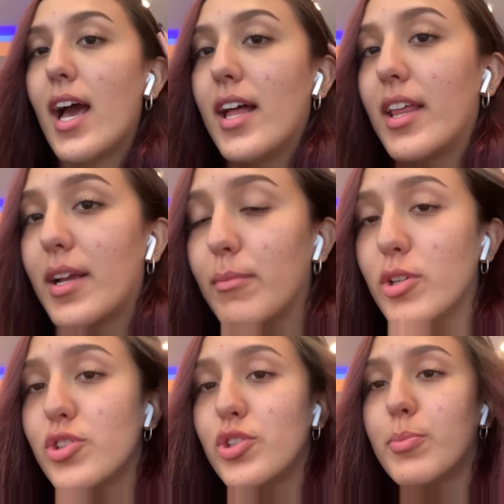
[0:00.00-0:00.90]
I like them.
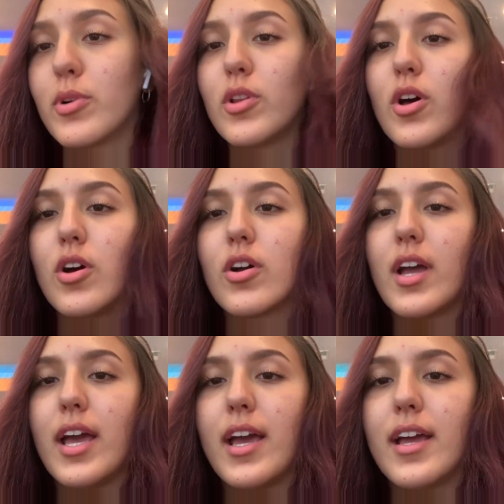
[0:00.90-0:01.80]
They're super long
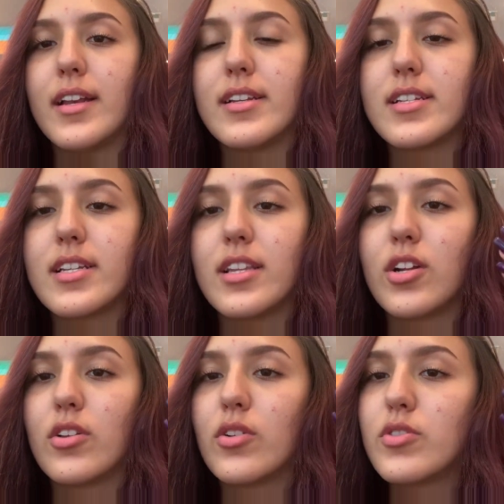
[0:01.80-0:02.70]
and
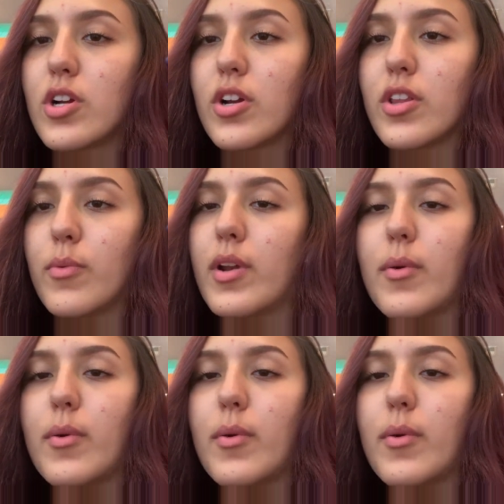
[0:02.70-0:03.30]
they're a little darker than what I